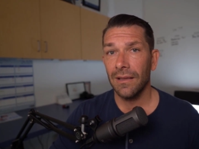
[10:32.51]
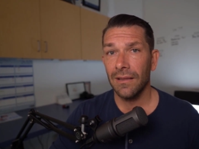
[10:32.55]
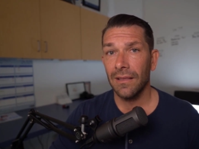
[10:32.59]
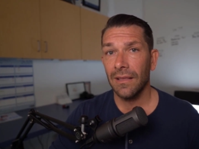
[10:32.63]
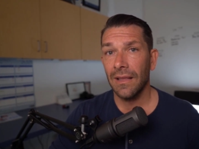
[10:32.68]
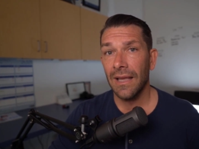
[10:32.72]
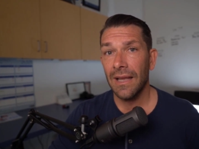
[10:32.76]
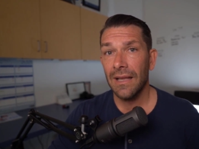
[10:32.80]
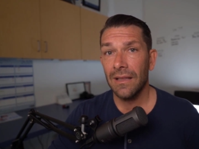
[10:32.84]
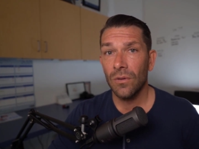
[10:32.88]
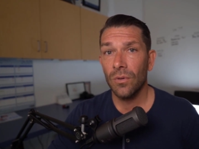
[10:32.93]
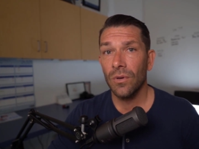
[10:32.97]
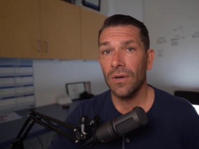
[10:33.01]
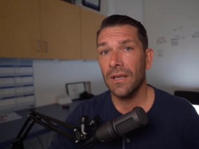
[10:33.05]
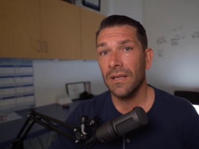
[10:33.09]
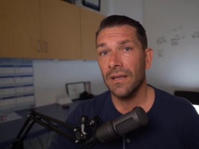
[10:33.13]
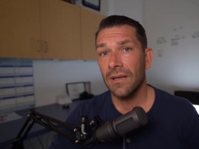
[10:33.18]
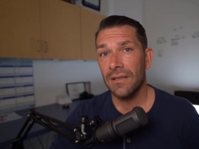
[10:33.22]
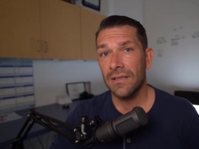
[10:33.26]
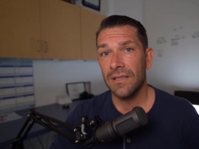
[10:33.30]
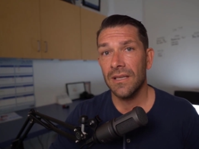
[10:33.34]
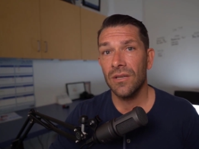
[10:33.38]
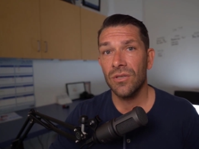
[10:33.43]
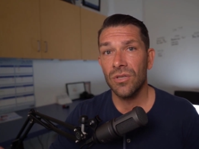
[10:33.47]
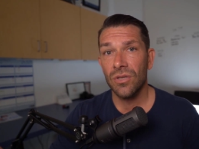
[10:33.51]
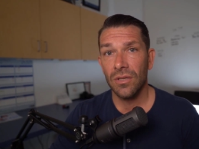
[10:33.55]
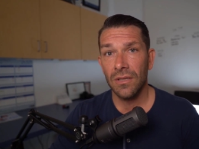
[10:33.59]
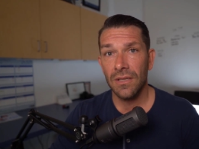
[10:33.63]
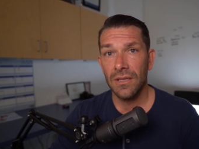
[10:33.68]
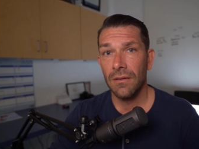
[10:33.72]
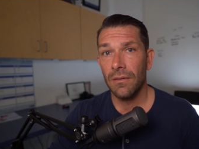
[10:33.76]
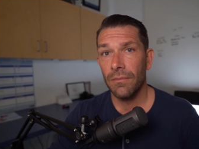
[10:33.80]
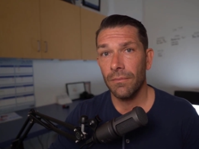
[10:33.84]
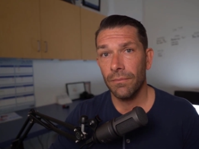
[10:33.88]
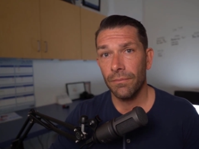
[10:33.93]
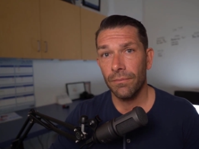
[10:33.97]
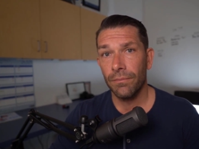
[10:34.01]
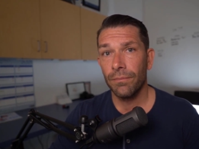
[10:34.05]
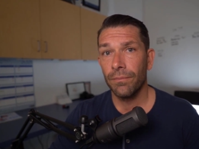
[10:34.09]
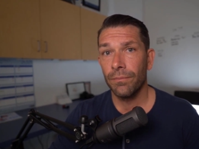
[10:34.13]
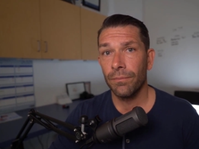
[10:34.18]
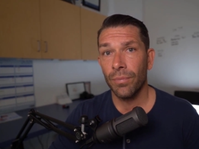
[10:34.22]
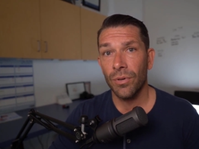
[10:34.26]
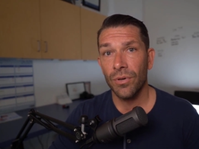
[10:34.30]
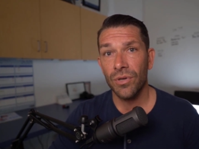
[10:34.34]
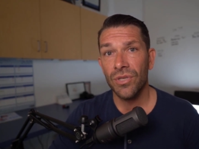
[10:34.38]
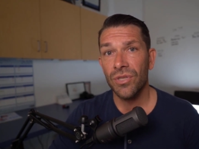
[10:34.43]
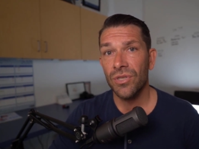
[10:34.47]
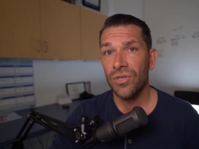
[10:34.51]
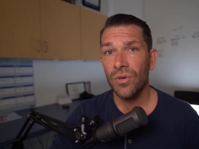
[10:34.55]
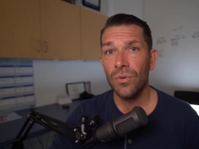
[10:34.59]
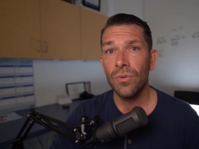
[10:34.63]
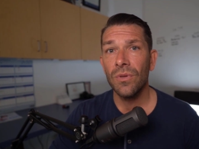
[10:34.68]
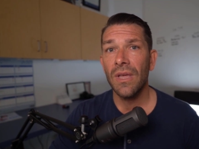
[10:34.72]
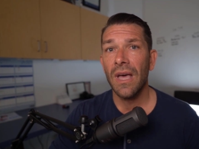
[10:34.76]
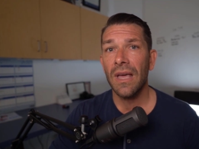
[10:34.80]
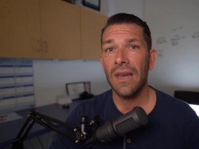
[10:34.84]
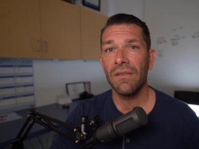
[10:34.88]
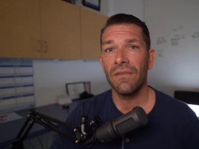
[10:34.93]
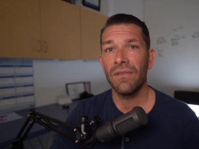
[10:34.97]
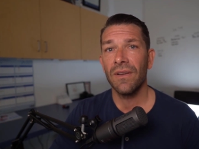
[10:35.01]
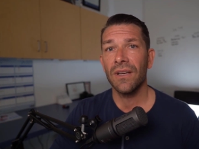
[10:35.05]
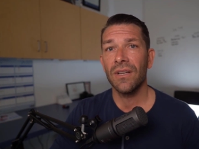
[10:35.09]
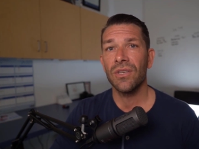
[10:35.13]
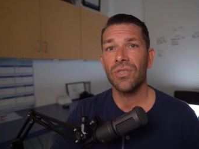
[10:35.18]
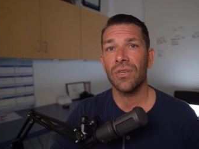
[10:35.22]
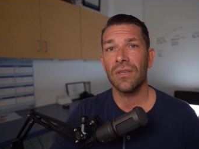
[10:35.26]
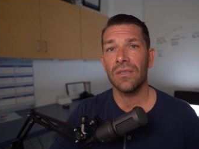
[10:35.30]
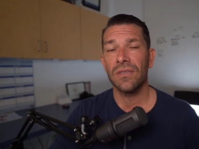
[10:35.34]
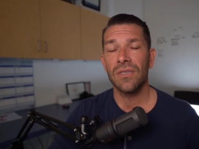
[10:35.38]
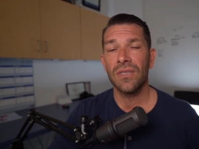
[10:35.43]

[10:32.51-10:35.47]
landlord can essentially pursue that eviction.